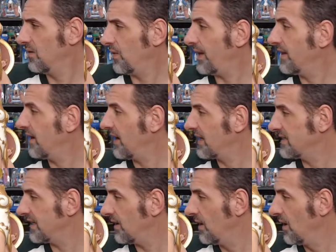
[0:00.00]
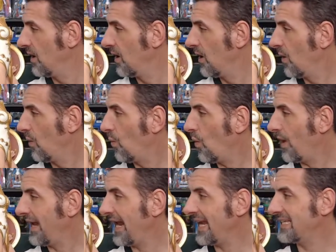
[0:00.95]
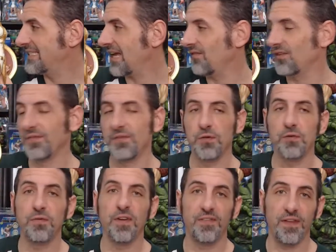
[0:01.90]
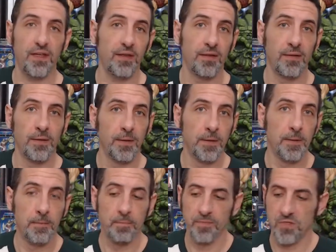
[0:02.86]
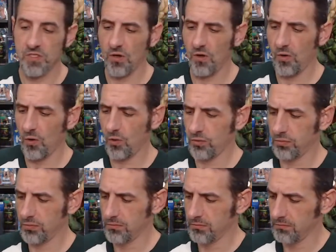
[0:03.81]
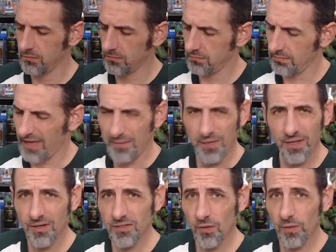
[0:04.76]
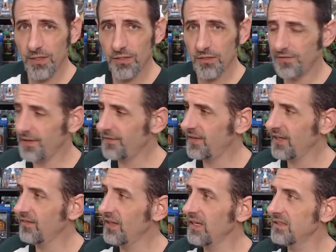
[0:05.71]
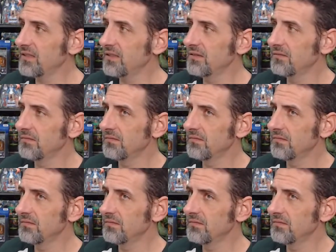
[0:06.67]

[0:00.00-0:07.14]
Wait, there I can see it. 187 of 250. So maybe there's only 250 of these.